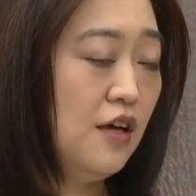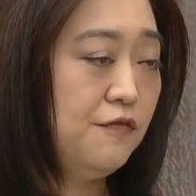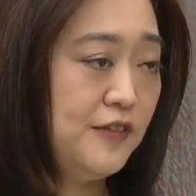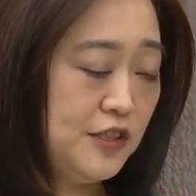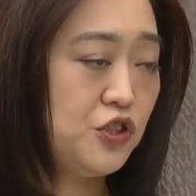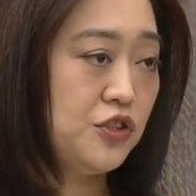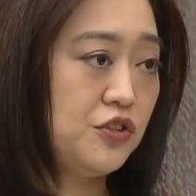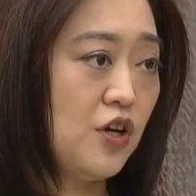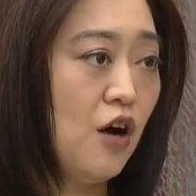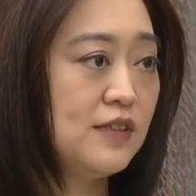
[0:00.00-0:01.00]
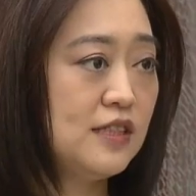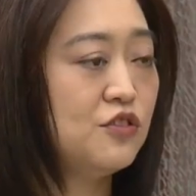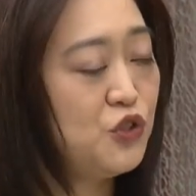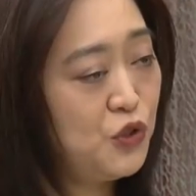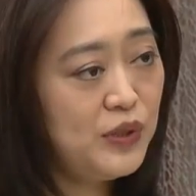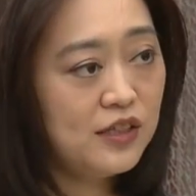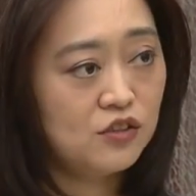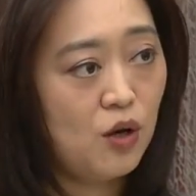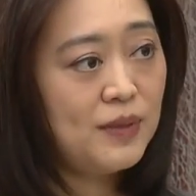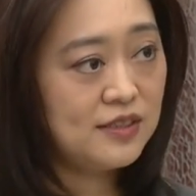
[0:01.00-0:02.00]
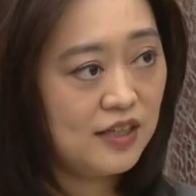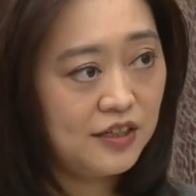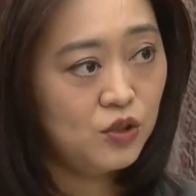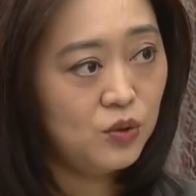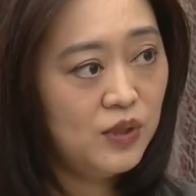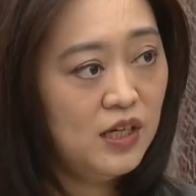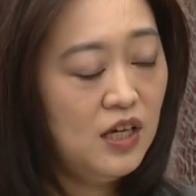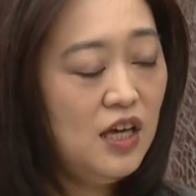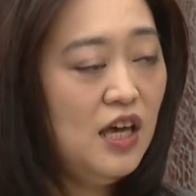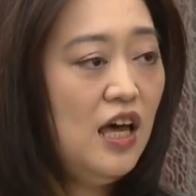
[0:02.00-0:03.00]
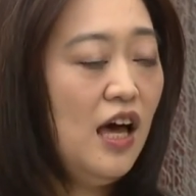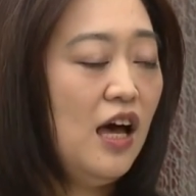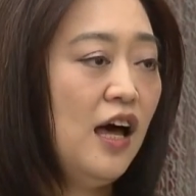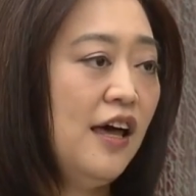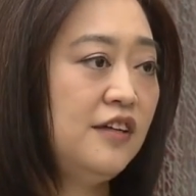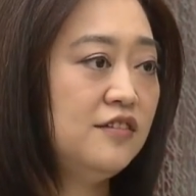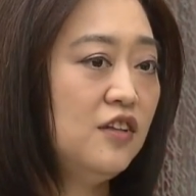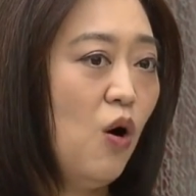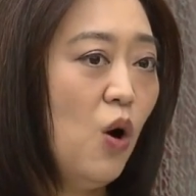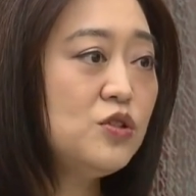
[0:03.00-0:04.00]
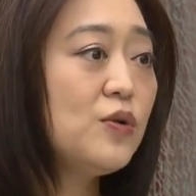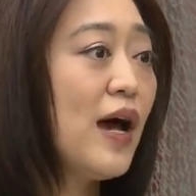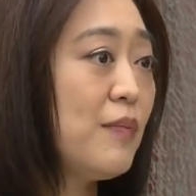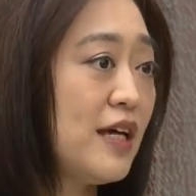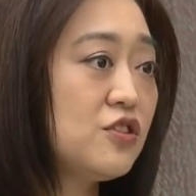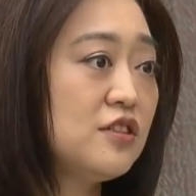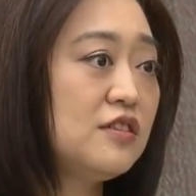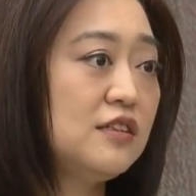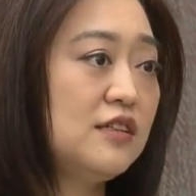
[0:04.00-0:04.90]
features of this new economic cycle. And also I mentioned that